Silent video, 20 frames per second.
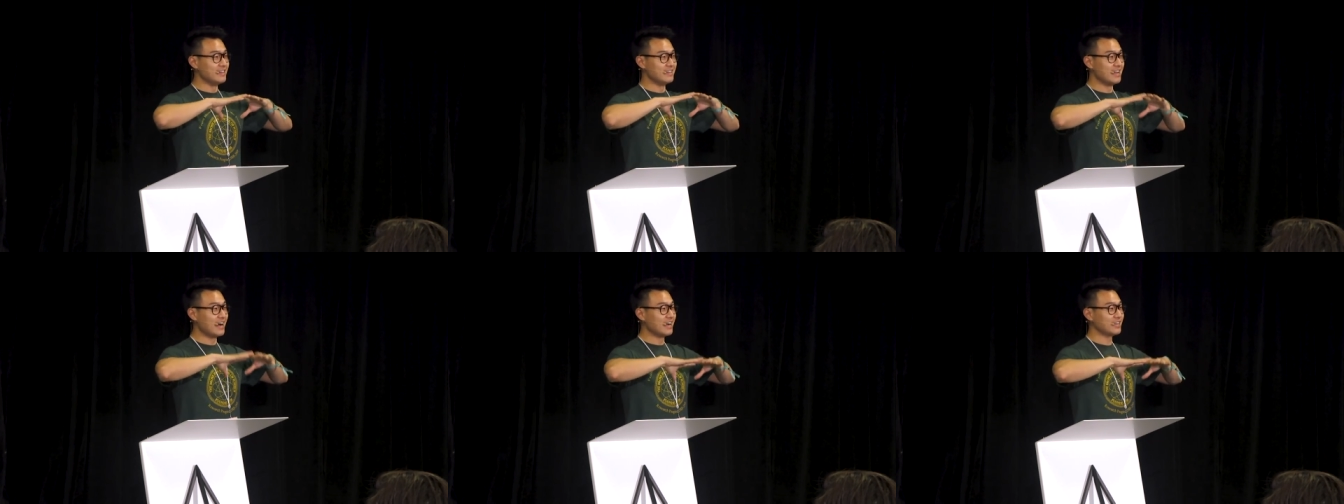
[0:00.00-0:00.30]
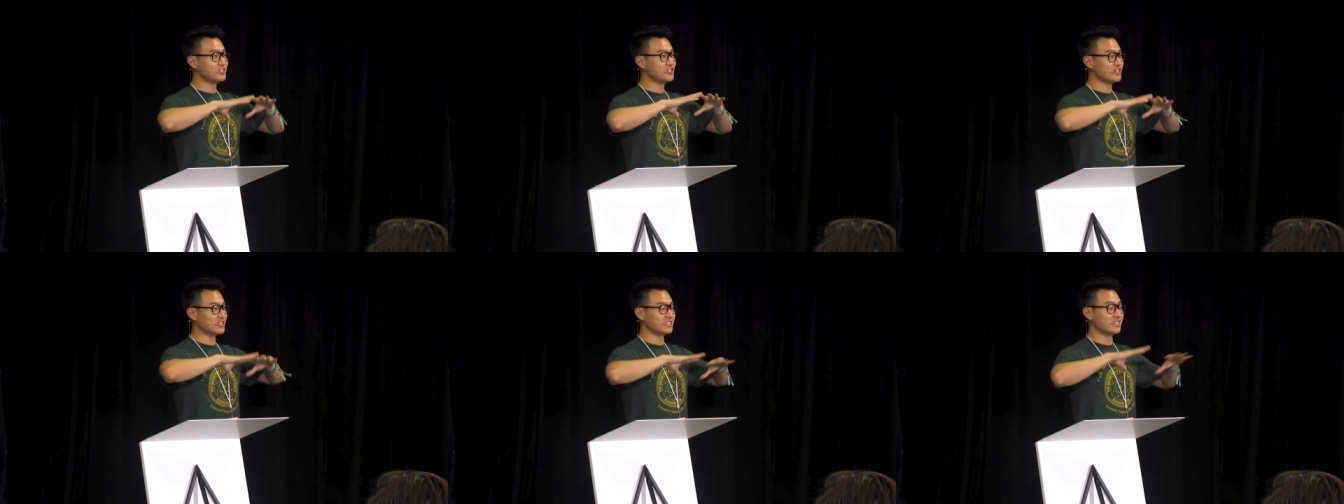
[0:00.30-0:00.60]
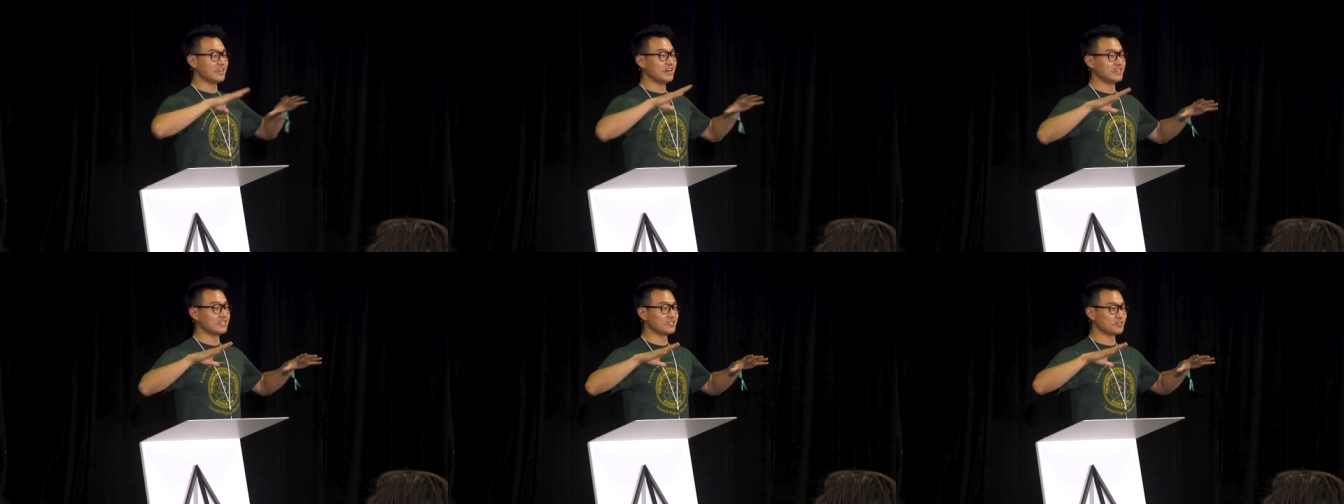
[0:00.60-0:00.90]
not
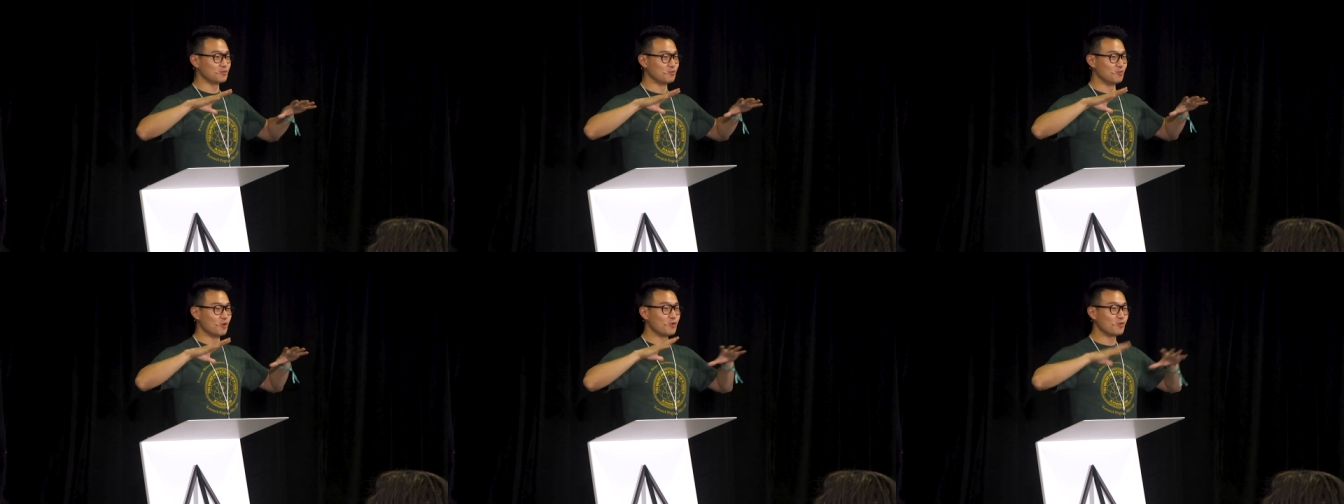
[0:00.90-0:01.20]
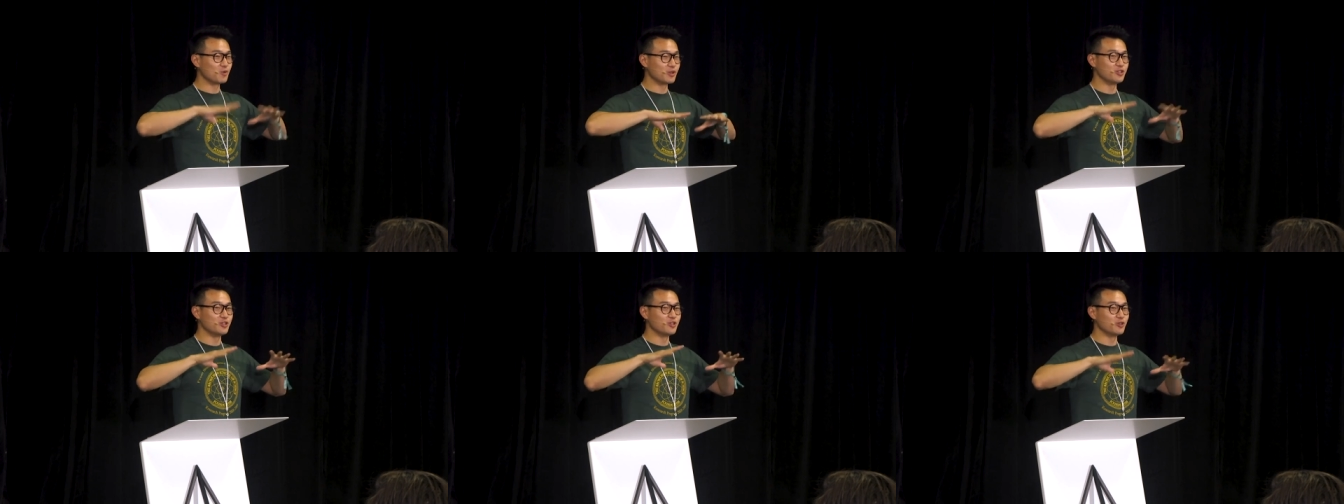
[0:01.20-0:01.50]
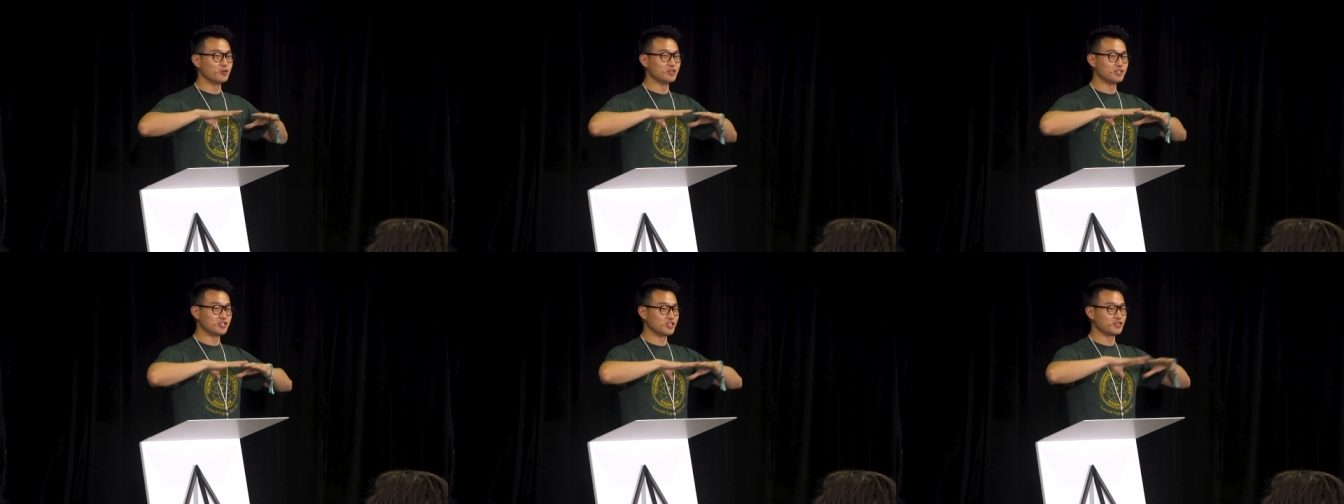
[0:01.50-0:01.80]
just us. What we
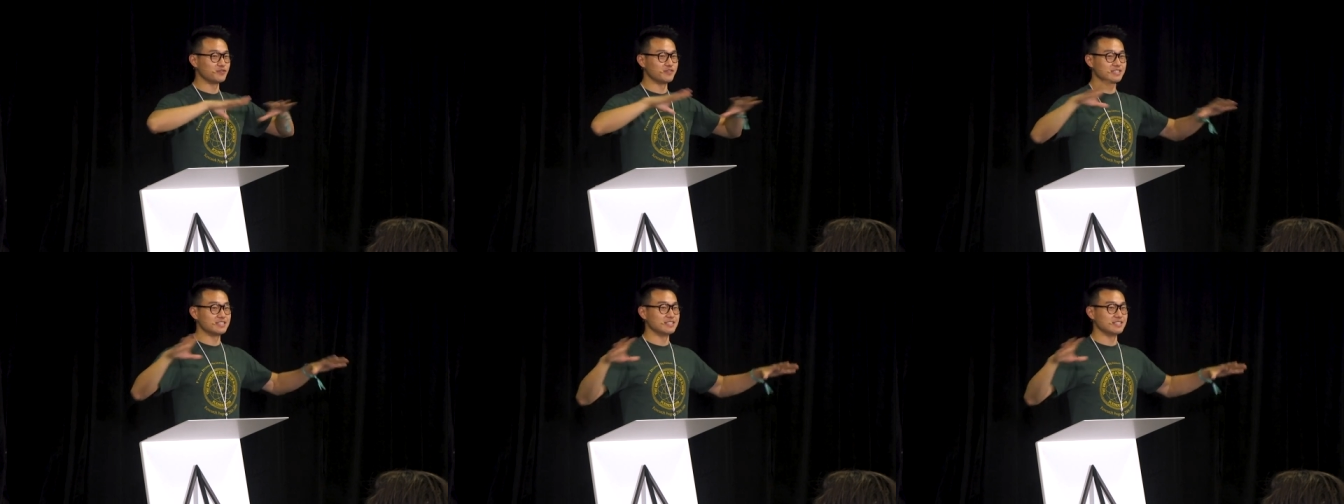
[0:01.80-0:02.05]
do is just